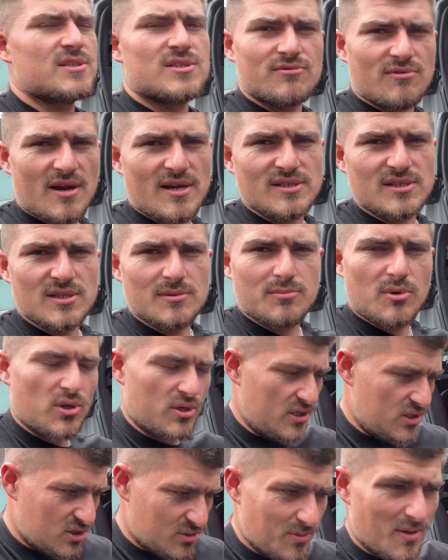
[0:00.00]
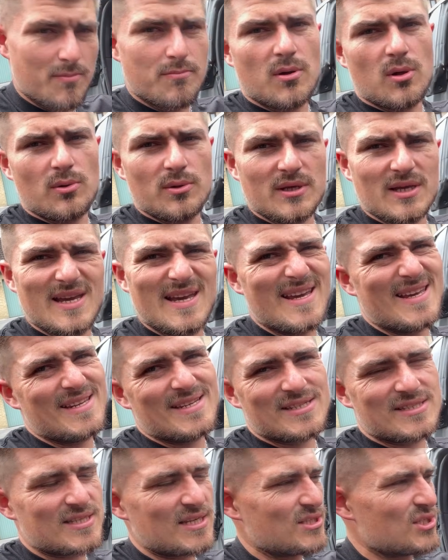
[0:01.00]
directly to the body just by bolting it in
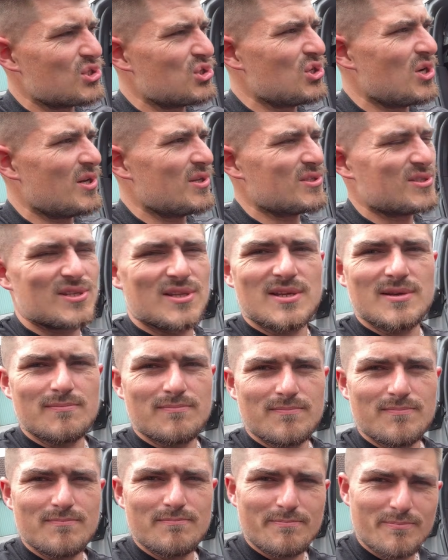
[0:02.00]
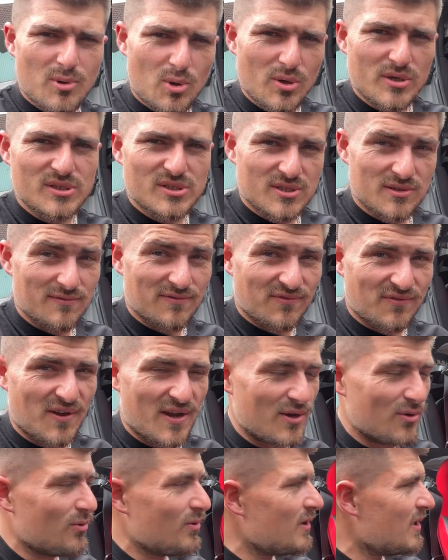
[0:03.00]
is there's a chance that the points could
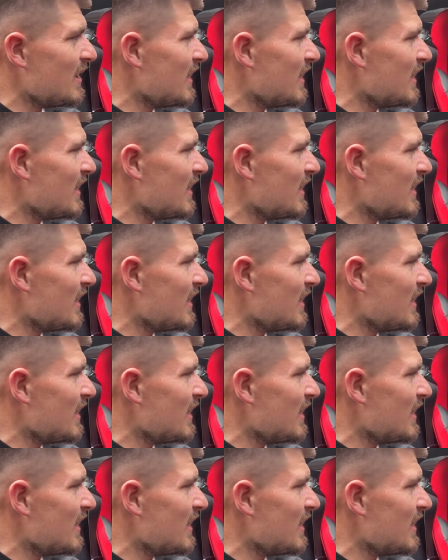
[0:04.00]
fail